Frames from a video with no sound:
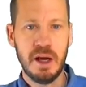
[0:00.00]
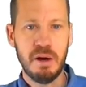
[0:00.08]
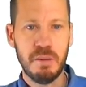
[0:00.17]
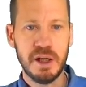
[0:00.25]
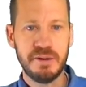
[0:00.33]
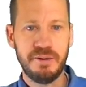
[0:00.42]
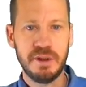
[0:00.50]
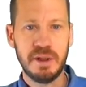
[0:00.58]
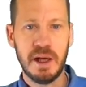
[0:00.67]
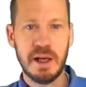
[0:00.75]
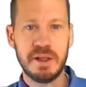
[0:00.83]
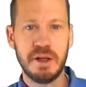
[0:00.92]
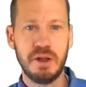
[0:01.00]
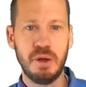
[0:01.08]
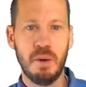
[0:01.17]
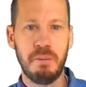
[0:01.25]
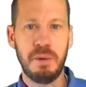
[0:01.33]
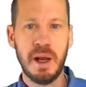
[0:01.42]
how much fertilizer
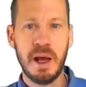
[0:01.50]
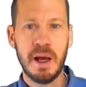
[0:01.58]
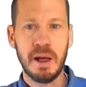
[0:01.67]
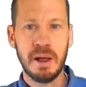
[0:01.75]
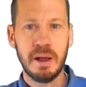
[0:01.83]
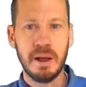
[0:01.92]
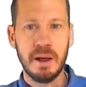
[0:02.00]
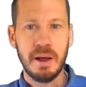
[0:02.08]
you apply